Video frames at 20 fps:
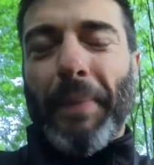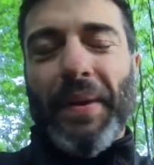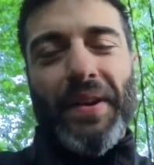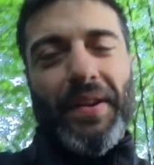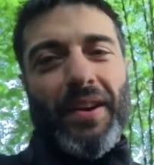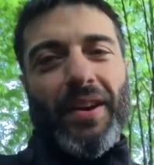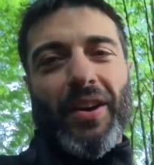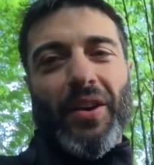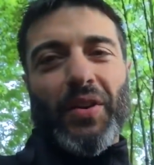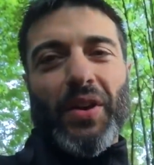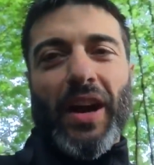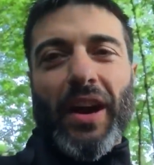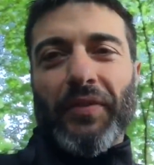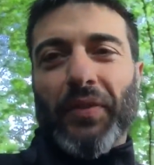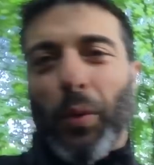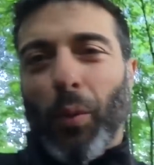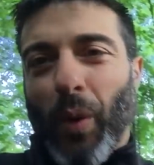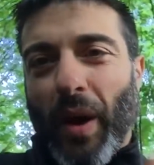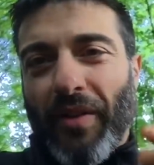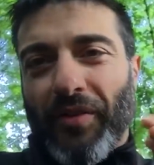but no, you have
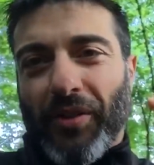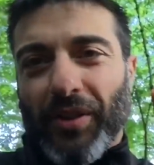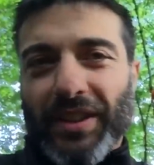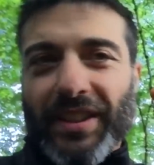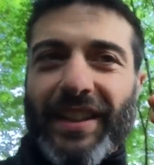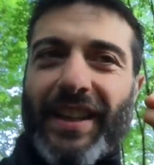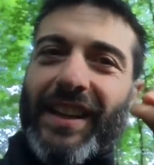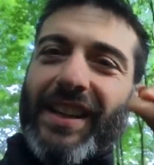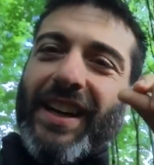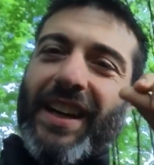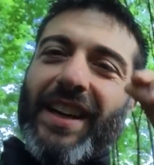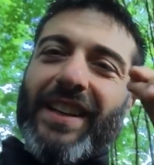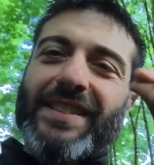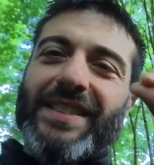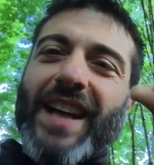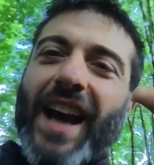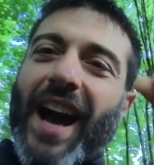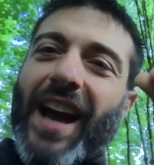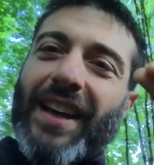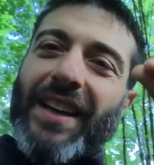to wait for it to get kind of
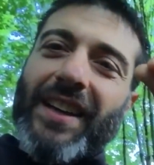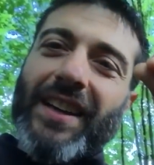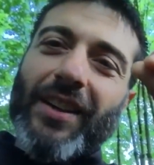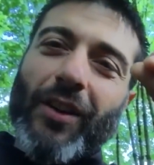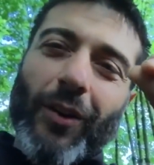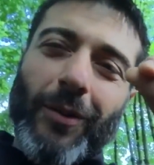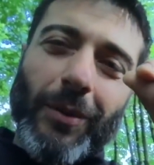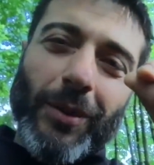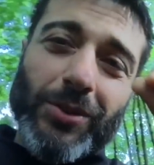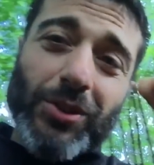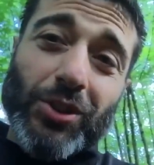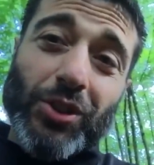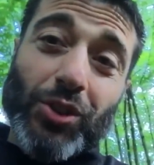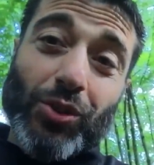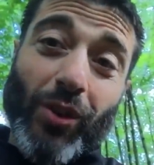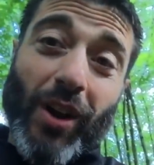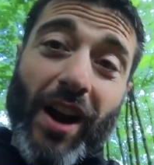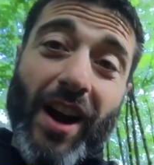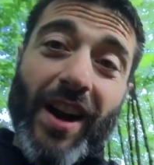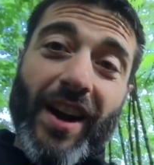tacky, almost
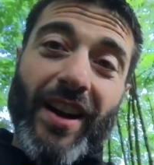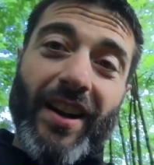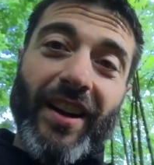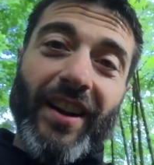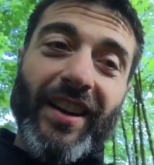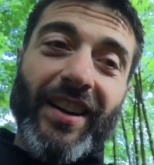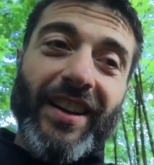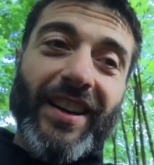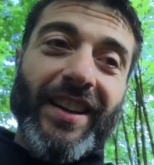dry.